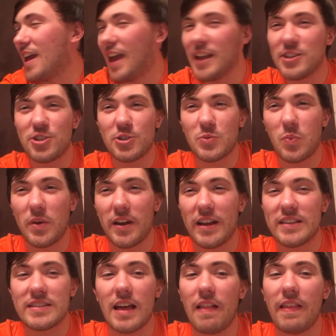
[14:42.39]
It's just weird.
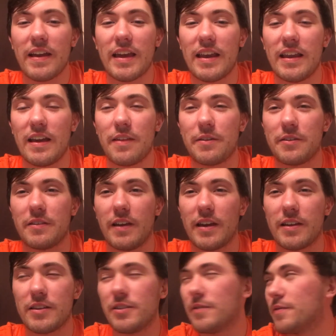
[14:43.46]
It's not like any other
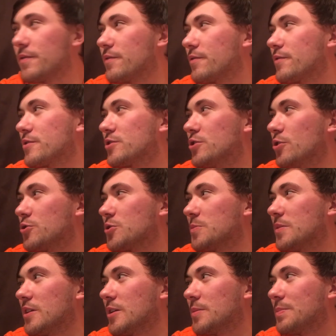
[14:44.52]
like social
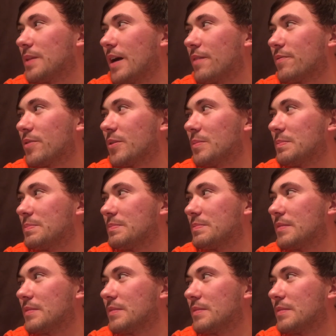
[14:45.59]
media platform.